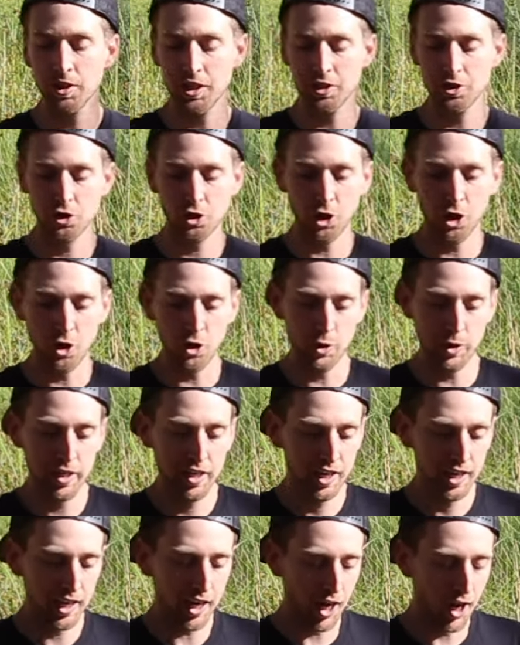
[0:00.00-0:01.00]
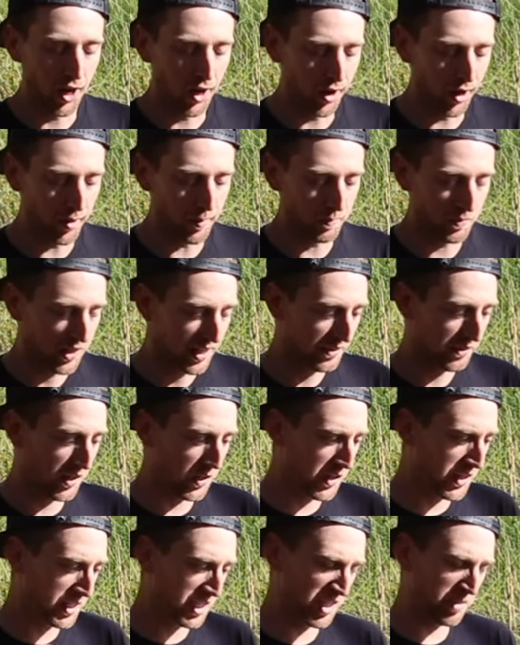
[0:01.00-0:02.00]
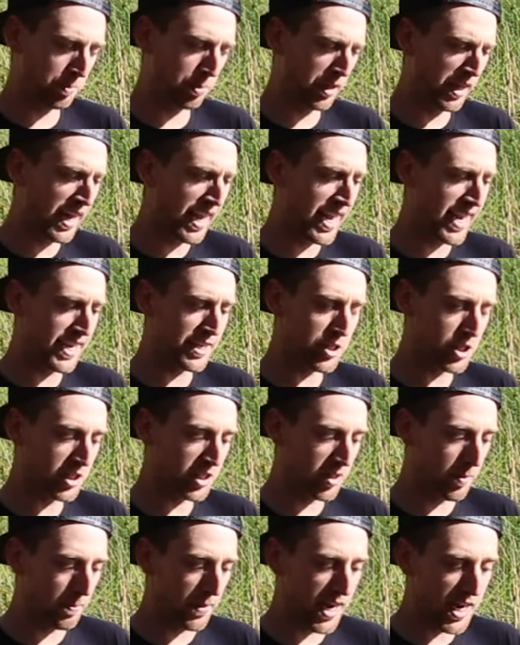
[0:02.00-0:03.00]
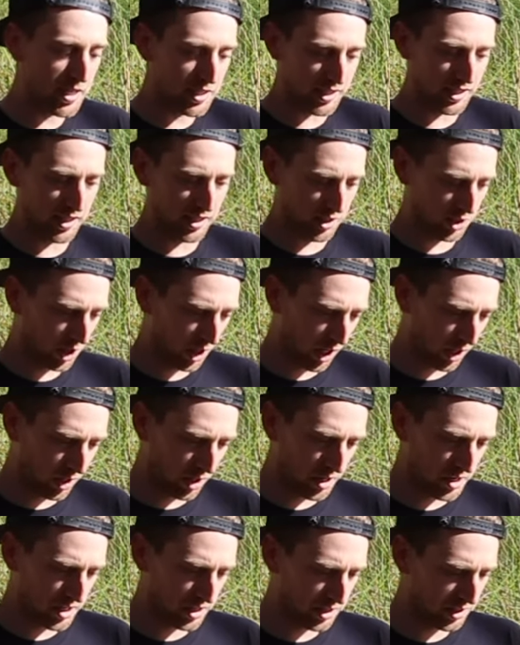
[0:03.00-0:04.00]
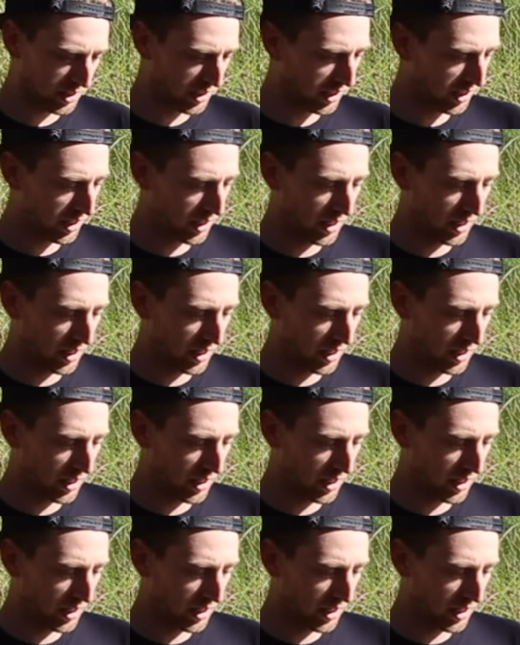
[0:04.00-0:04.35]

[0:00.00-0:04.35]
with this drone. The display, it's just amazing. These colors,